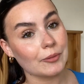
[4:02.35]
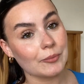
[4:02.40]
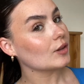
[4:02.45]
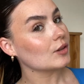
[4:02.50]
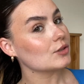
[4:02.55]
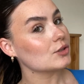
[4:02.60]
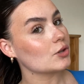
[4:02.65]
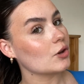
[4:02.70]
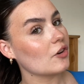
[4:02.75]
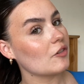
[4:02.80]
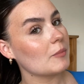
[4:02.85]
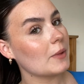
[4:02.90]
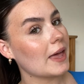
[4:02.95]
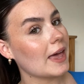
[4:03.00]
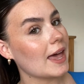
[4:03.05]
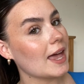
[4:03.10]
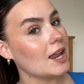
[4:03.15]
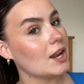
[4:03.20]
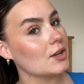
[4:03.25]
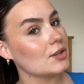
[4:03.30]
Sorry if my
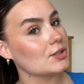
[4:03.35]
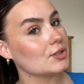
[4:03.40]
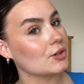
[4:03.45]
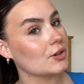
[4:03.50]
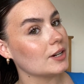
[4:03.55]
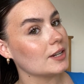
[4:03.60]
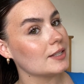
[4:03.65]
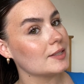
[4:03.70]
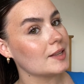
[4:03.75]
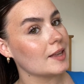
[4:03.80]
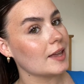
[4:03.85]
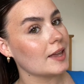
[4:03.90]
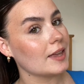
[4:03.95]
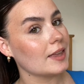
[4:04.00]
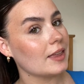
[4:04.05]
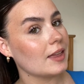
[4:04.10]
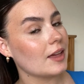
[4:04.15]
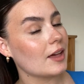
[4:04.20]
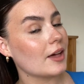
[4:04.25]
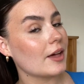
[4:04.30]
hair looks
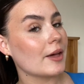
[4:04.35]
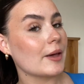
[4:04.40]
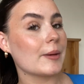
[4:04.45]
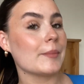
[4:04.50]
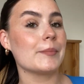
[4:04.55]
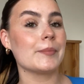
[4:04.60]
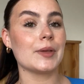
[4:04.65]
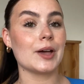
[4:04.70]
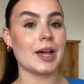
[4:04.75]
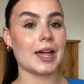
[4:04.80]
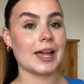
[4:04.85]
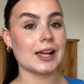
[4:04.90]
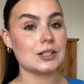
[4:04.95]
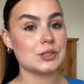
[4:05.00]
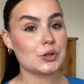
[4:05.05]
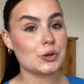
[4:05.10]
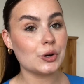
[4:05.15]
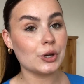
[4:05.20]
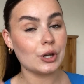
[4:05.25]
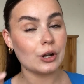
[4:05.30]
greasy. I had
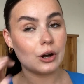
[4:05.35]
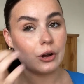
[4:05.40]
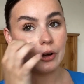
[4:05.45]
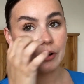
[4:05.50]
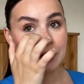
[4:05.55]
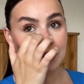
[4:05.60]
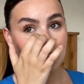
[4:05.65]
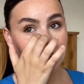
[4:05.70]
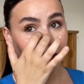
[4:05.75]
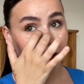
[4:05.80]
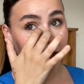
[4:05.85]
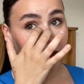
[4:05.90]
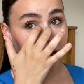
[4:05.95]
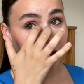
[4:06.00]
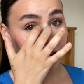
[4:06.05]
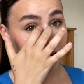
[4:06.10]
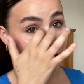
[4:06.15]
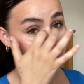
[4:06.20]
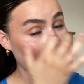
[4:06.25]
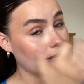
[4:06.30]
oil on
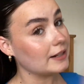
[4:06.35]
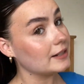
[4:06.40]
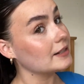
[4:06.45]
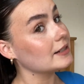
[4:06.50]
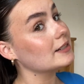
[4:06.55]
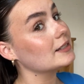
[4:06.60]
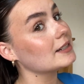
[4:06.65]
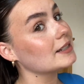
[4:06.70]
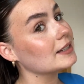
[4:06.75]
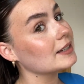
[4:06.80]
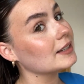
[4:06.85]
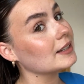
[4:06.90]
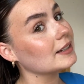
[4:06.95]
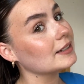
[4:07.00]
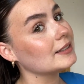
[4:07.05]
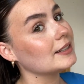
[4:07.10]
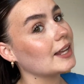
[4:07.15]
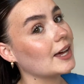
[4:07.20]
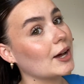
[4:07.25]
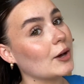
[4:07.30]
and
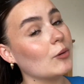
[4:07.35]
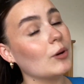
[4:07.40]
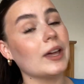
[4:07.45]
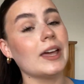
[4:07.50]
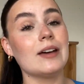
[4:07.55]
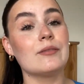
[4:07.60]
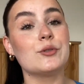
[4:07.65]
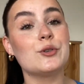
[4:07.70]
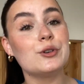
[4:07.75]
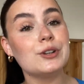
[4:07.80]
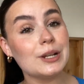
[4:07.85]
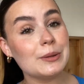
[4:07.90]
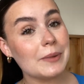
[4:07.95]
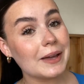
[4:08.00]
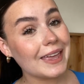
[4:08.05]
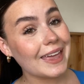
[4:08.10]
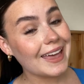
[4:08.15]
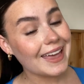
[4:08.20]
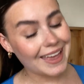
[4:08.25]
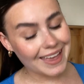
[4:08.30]
now I have oil in my
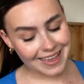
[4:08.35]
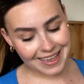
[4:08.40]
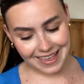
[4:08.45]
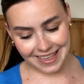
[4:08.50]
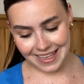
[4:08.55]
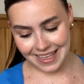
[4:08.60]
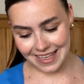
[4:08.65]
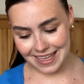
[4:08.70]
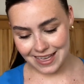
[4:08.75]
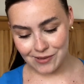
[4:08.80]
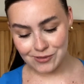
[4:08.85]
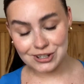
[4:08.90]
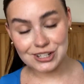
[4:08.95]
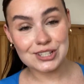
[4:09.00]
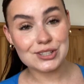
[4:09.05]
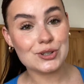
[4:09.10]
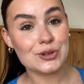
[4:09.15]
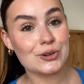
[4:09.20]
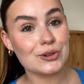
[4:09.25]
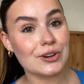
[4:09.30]
hair, which is
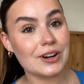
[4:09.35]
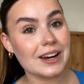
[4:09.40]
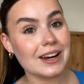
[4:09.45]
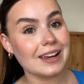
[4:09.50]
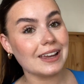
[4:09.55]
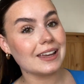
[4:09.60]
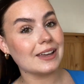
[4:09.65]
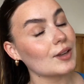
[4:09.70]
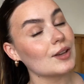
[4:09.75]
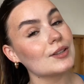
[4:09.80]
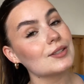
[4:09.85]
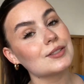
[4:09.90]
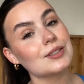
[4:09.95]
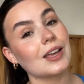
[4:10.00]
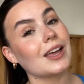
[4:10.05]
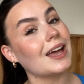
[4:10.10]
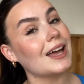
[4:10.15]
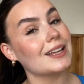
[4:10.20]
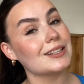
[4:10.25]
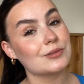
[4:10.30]
great. So
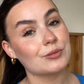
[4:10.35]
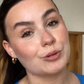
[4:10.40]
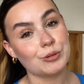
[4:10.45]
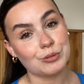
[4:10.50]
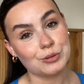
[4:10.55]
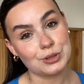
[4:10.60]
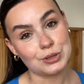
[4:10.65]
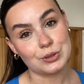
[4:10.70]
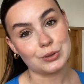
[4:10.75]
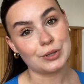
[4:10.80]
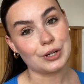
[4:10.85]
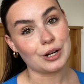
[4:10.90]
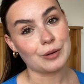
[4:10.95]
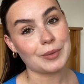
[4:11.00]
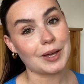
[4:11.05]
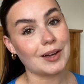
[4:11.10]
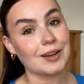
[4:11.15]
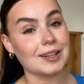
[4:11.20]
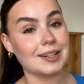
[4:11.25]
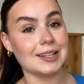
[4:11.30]
as we were talking
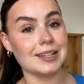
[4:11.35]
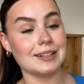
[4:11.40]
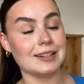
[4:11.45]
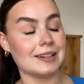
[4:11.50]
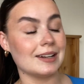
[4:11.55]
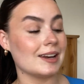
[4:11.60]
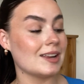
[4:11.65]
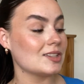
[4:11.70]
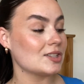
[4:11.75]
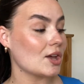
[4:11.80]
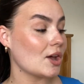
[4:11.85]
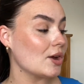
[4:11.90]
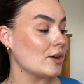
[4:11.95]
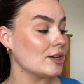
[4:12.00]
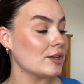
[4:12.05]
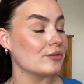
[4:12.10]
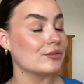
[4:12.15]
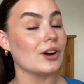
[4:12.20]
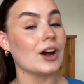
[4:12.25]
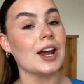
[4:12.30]
about cleaning, it's only
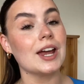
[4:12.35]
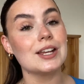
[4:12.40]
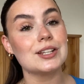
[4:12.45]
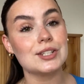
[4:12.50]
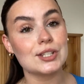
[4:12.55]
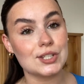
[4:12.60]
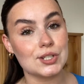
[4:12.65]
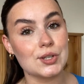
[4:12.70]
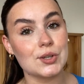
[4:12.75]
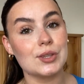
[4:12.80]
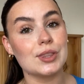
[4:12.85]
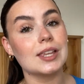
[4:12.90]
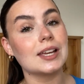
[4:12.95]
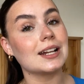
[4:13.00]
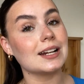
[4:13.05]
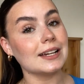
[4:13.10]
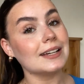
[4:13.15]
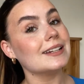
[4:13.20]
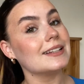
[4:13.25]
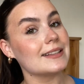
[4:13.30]
right to do the
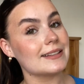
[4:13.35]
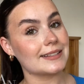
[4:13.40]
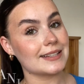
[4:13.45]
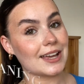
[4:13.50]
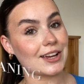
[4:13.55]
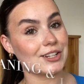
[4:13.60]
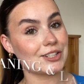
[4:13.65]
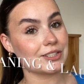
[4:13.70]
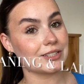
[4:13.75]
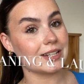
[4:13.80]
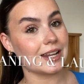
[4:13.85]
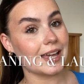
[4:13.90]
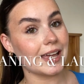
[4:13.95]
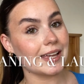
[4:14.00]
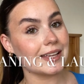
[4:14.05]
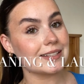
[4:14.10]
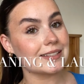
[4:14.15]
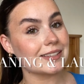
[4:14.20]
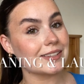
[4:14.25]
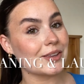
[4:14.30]
cleaning section
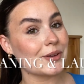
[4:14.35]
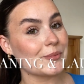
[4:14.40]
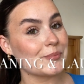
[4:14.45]
next.